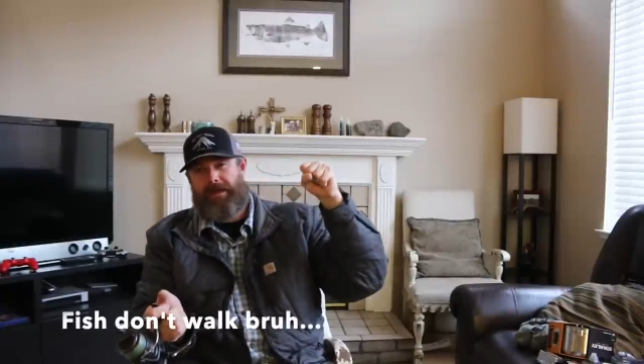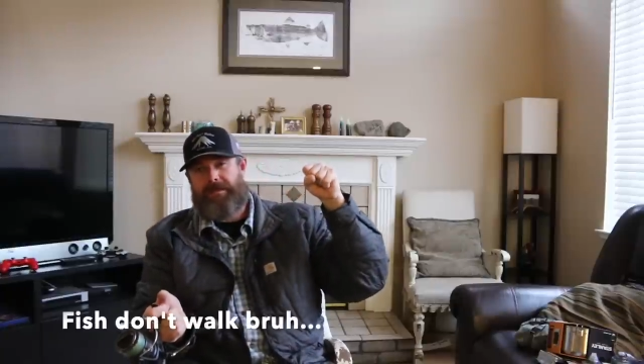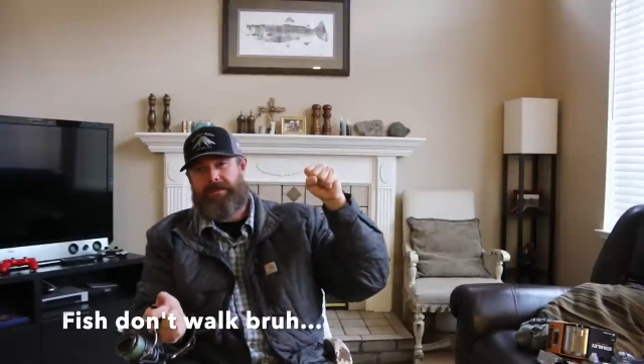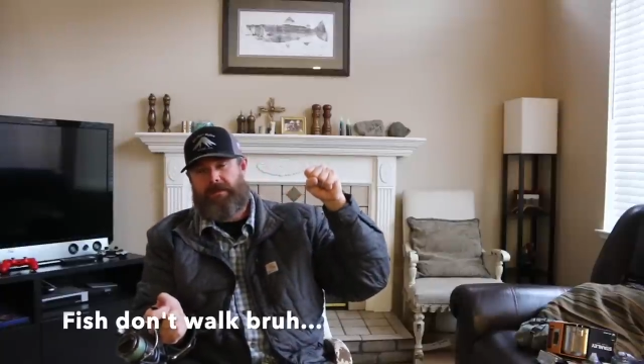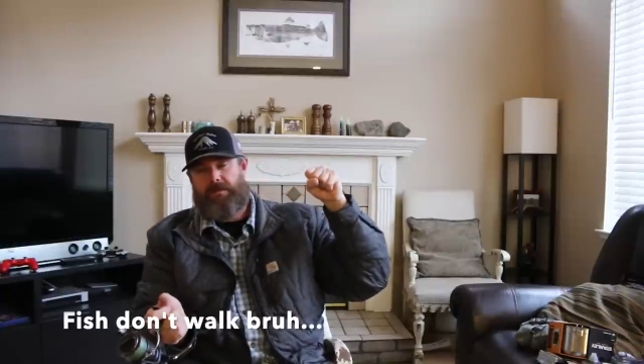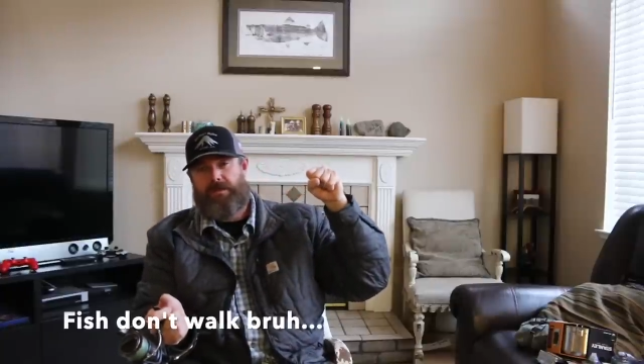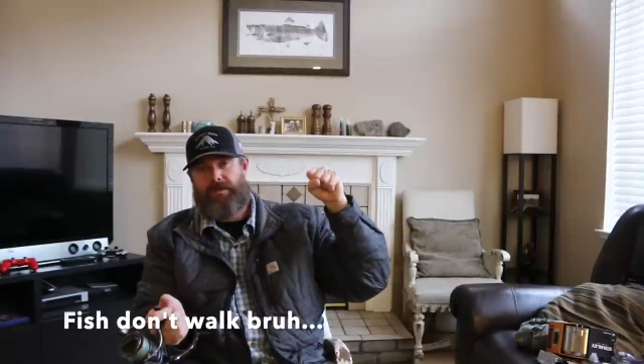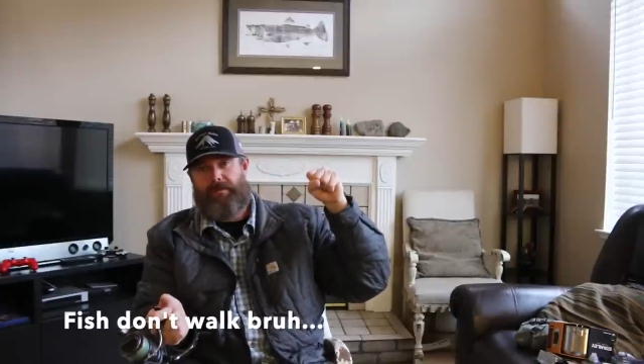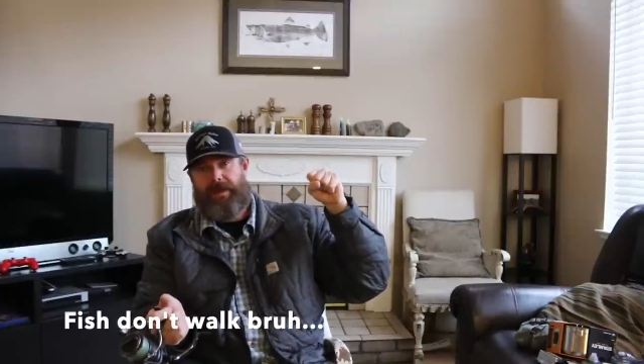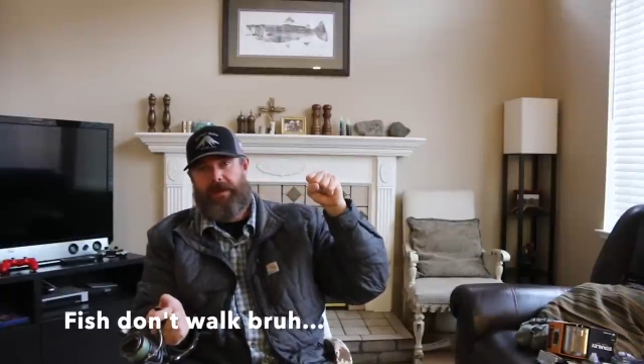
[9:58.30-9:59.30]
basically with the
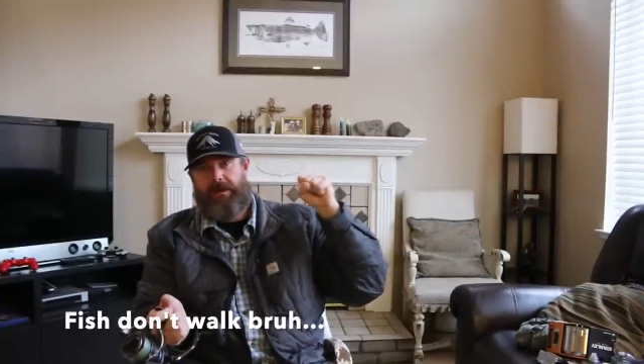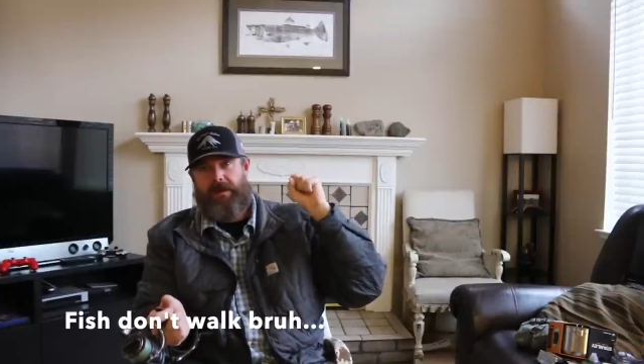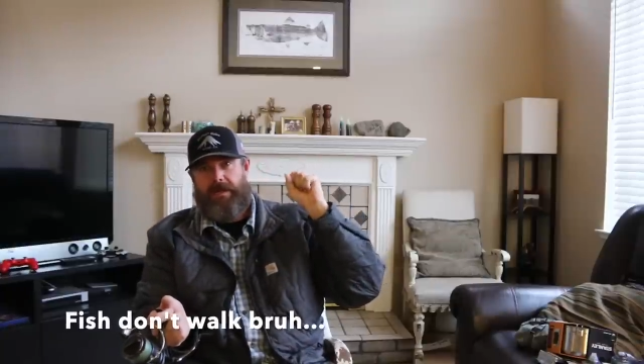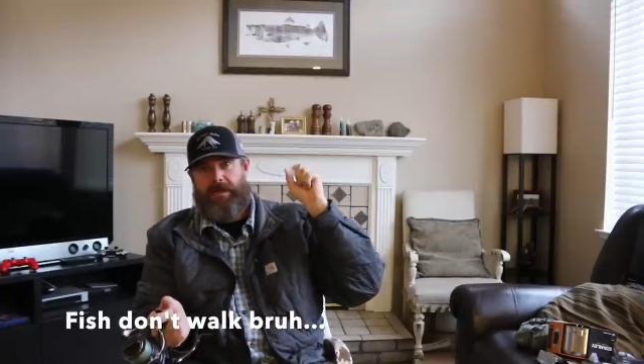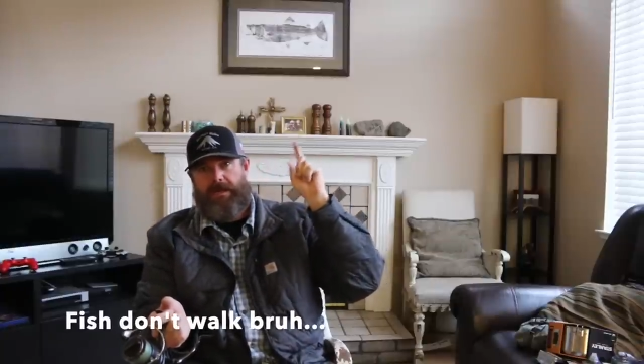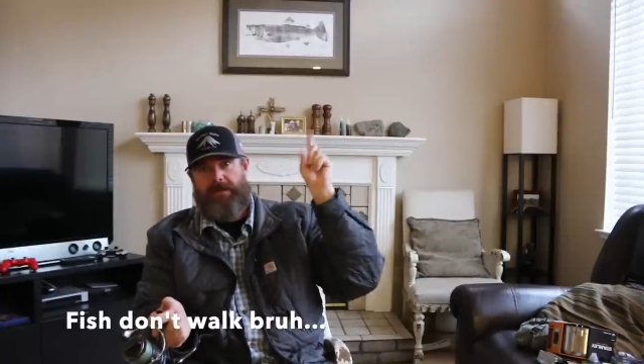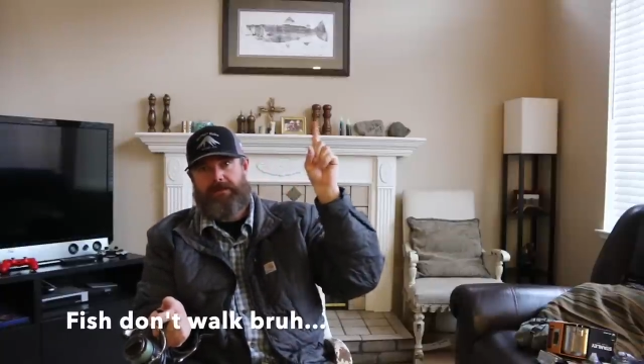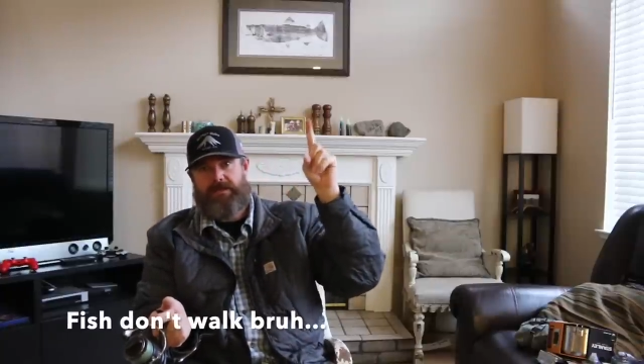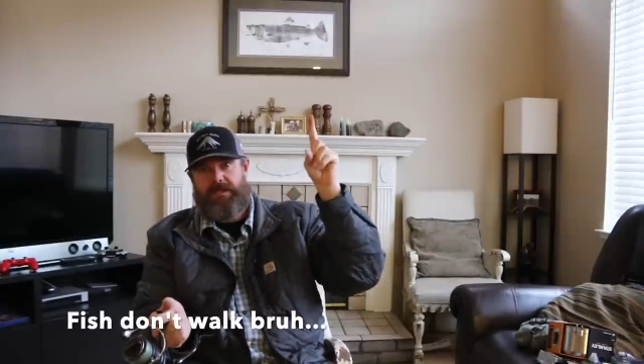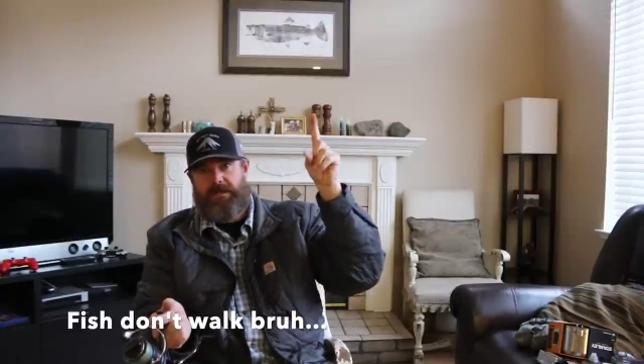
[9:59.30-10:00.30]
bait. And
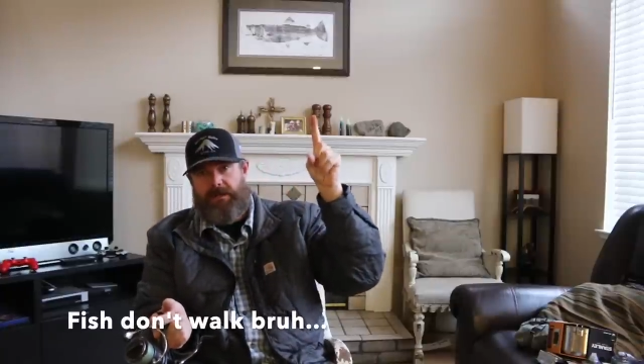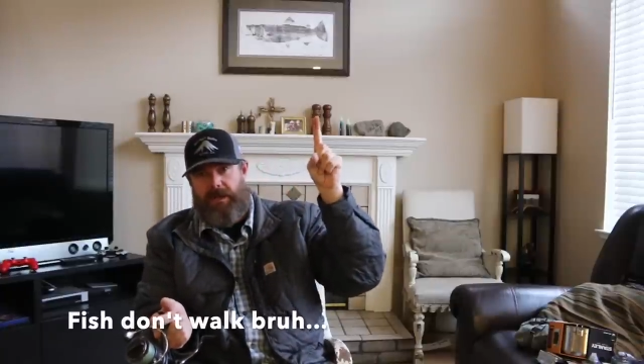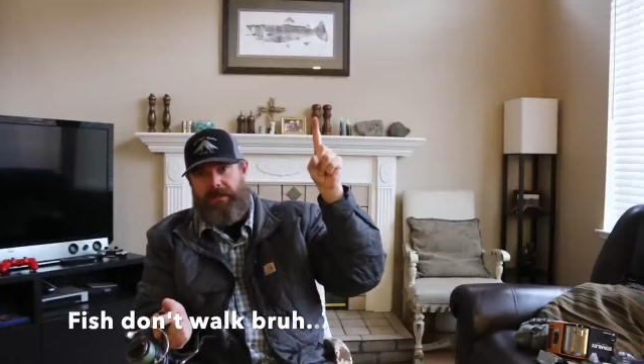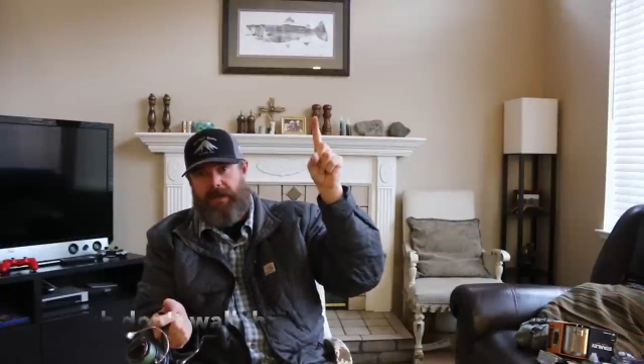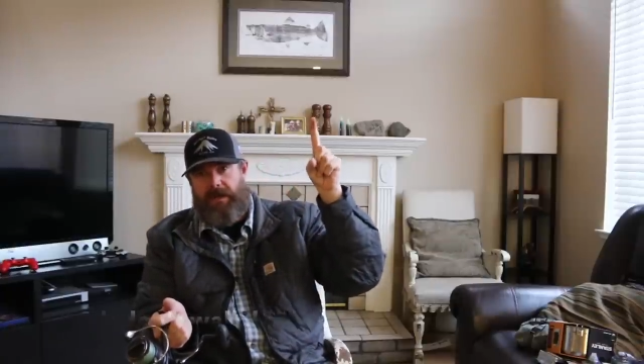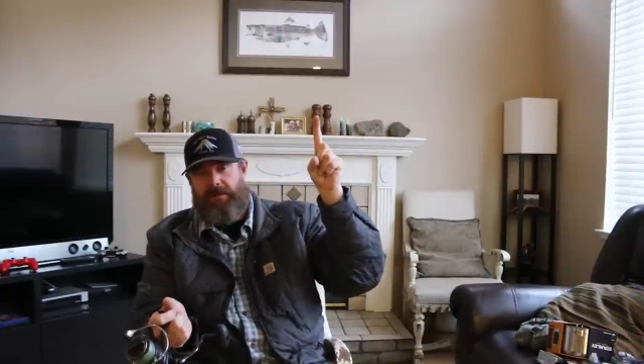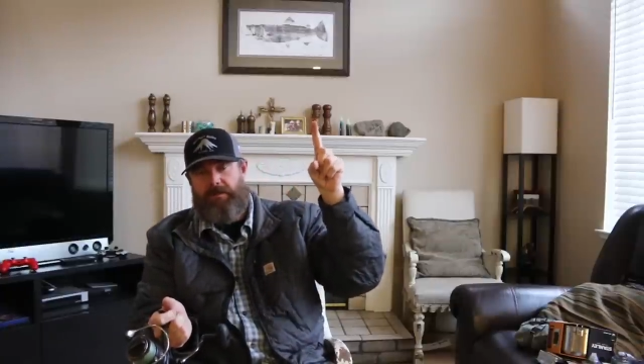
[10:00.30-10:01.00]
you'll see your line kind